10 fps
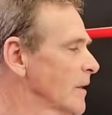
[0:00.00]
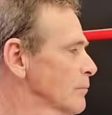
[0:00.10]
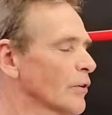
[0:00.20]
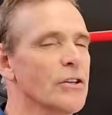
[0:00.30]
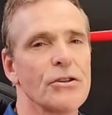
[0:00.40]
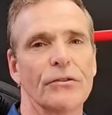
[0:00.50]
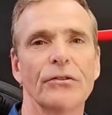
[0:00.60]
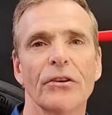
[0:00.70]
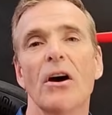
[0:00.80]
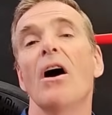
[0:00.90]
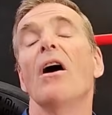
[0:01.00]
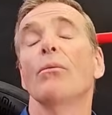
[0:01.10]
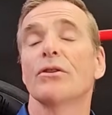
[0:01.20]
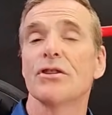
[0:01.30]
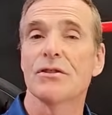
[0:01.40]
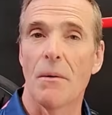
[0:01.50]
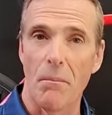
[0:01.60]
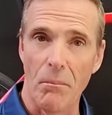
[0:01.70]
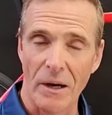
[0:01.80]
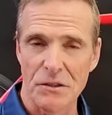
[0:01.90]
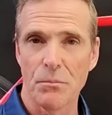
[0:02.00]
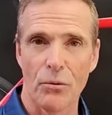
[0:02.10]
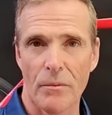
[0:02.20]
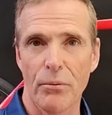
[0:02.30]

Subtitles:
and pressures, which is much more